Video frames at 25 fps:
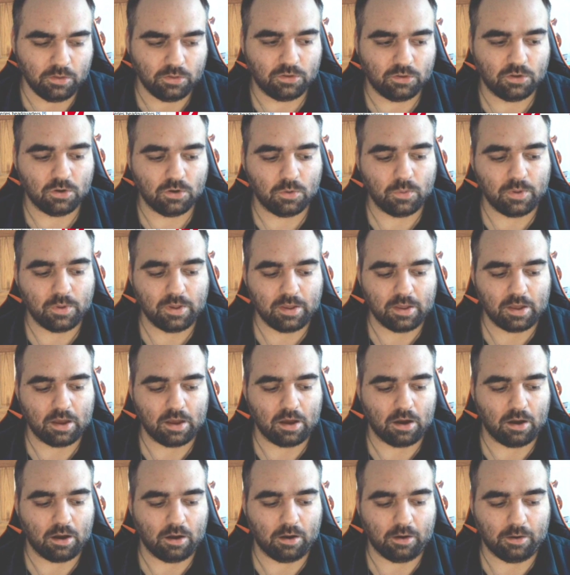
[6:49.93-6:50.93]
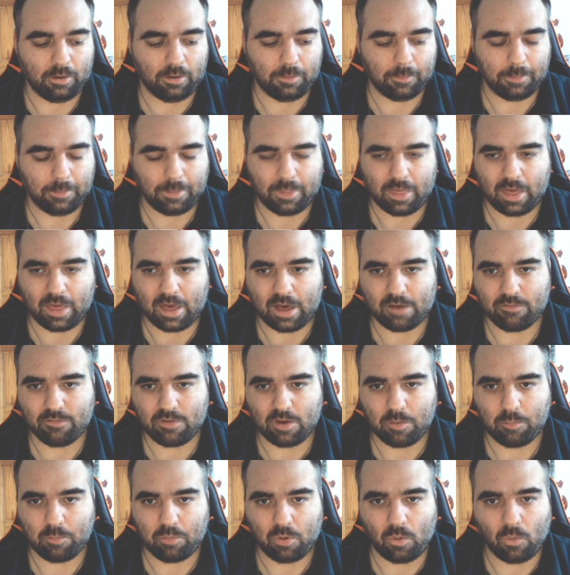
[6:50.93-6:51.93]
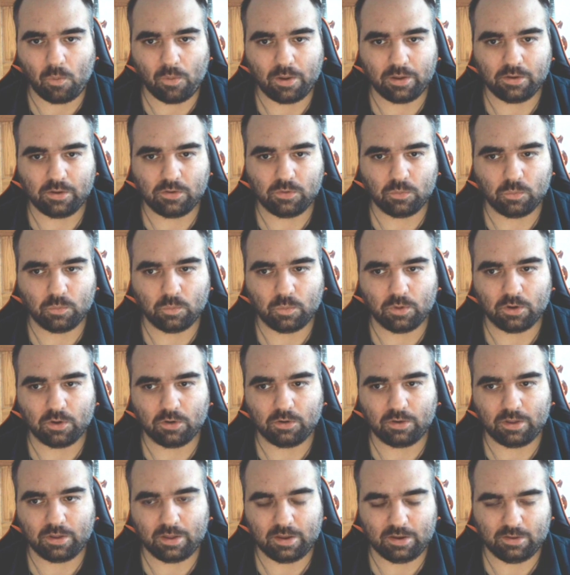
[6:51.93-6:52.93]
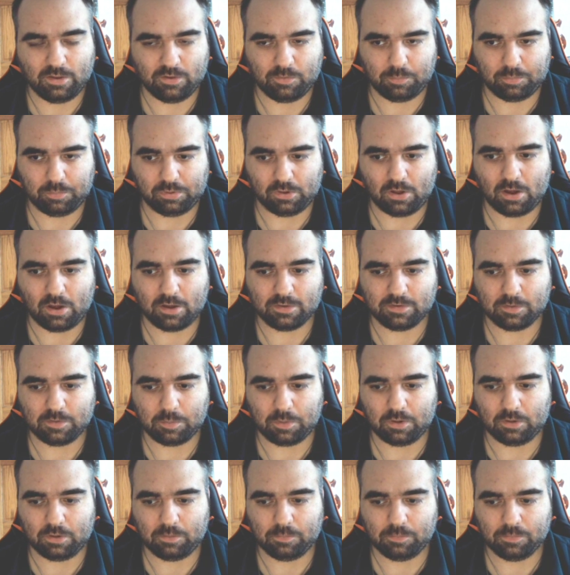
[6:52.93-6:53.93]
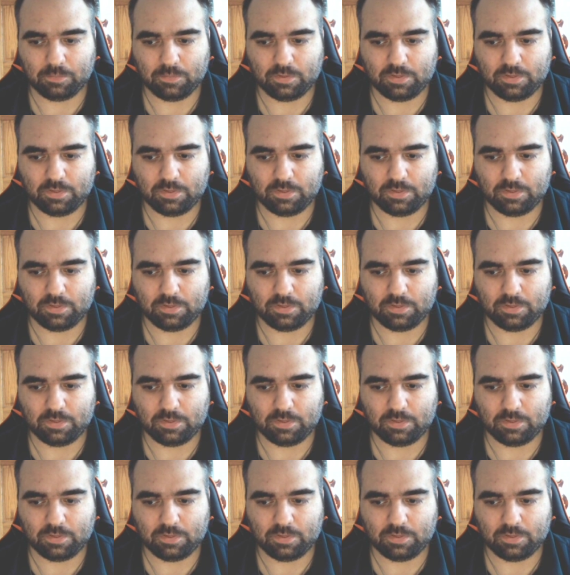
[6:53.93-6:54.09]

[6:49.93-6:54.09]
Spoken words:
do we have a point where it is plausible